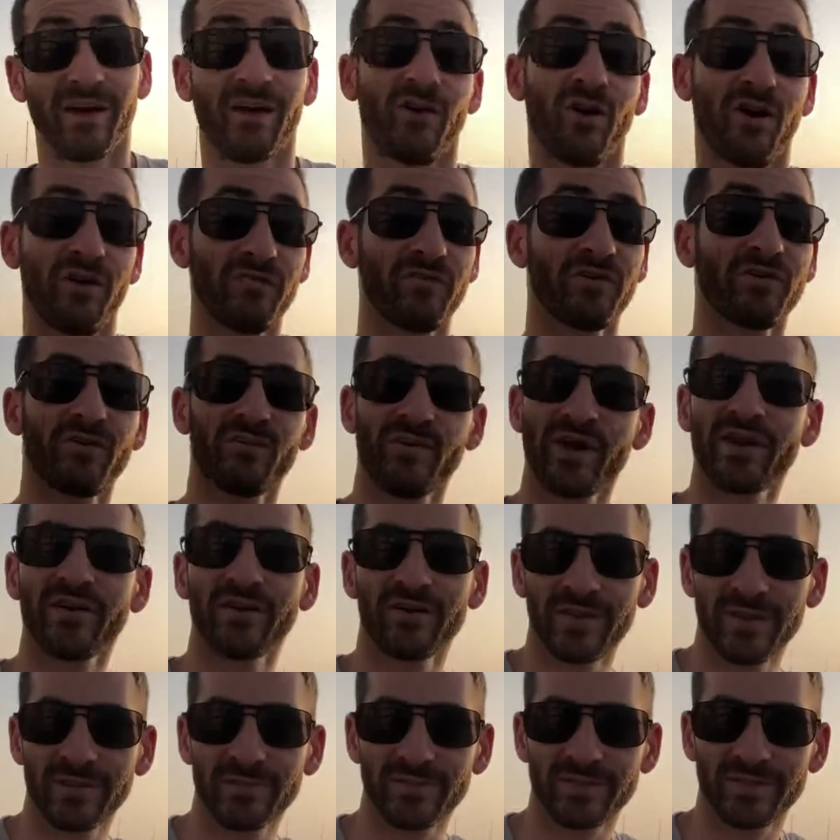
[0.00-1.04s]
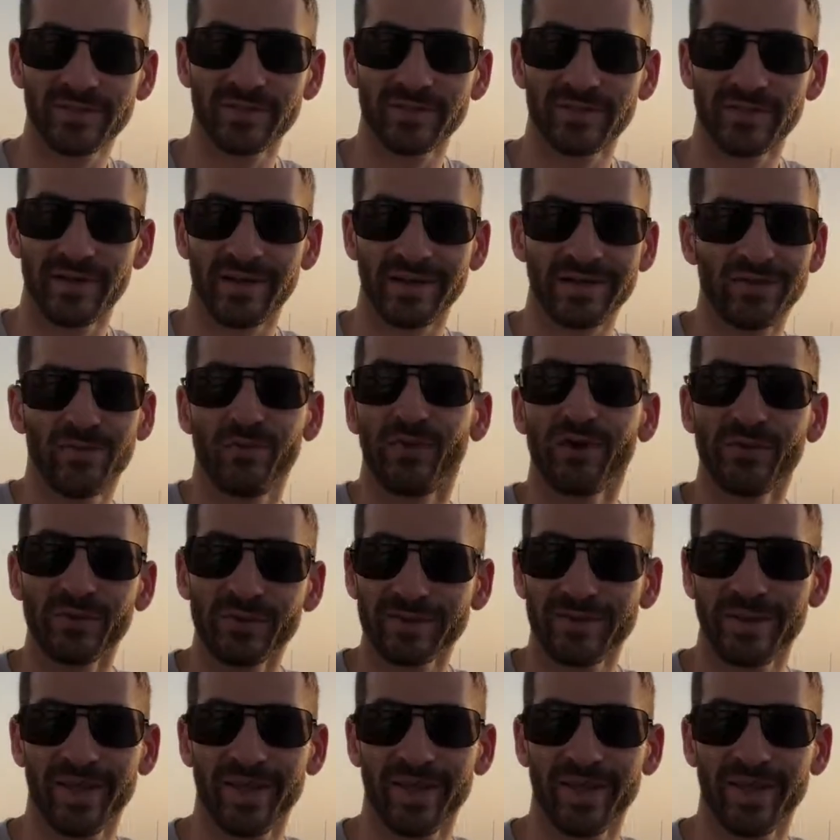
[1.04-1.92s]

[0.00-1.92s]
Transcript: are offered a rare glimpse into what it was